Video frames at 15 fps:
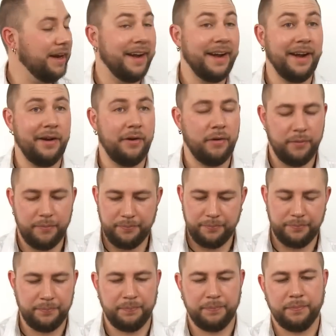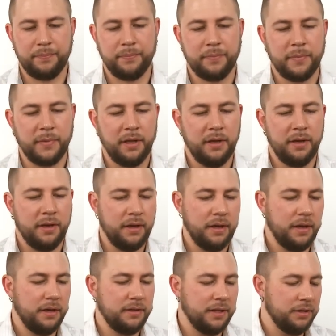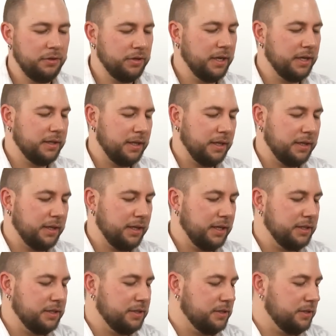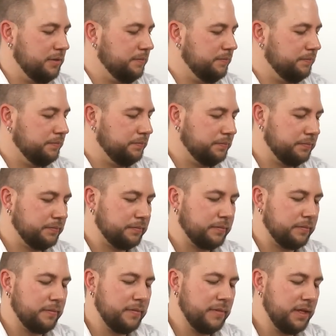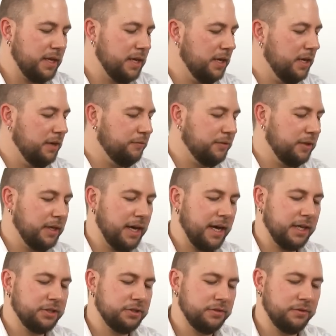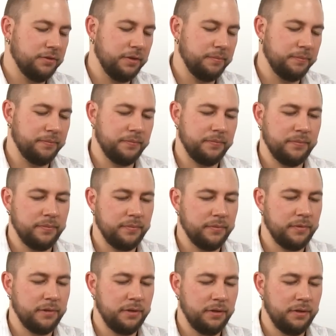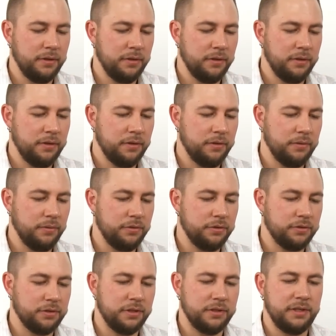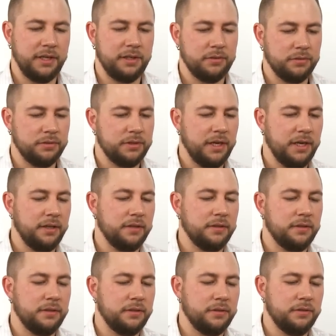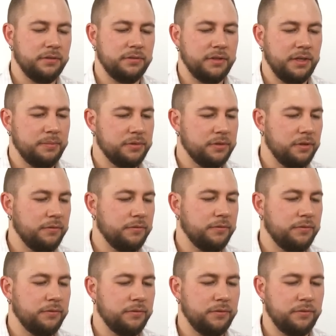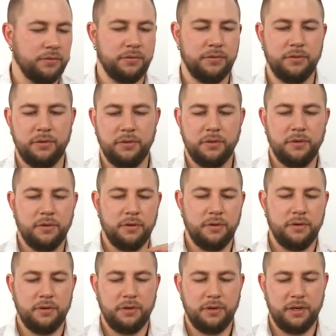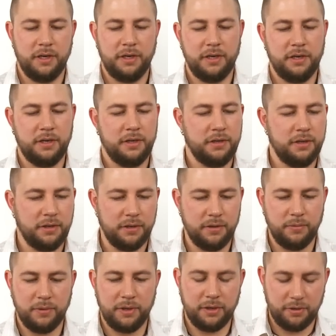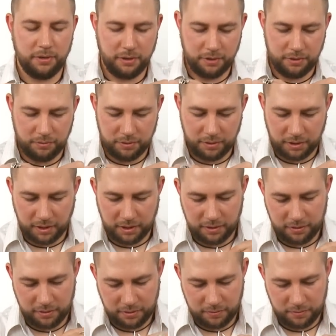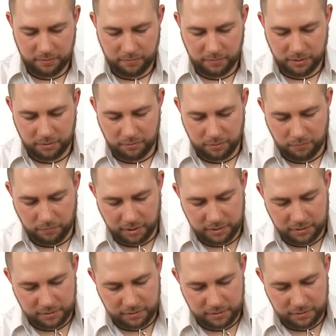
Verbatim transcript: air. And then you get that nice lifting action to them. So we're just going to take those tail, those tips off. And we're going to do it again, but do it right